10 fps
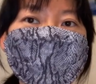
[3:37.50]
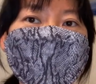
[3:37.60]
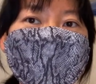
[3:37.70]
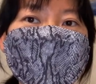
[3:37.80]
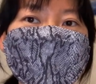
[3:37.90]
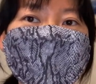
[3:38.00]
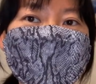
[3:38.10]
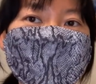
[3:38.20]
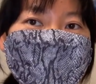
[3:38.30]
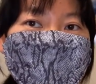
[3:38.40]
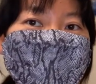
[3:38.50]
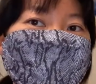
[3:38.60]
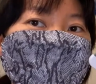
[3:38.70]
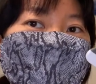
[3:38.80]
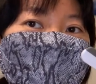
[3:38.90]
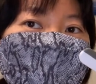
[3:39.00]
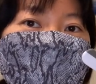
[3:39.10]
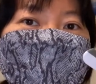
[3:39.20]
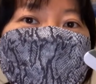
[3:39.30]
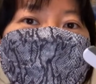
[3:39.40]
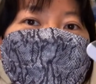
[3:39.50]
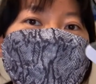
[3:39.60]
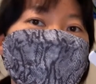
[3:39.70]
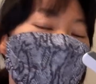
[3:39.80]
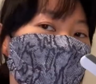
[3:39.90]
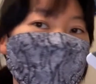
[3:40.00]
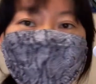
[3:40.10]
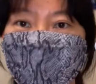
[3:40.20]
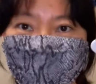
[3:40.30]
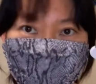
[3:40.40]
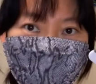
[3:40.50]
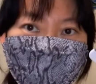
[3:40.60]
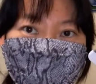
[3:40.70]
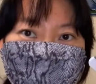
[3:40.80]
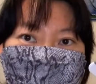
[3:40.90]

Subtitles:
I got this, I didn't feel negative at all.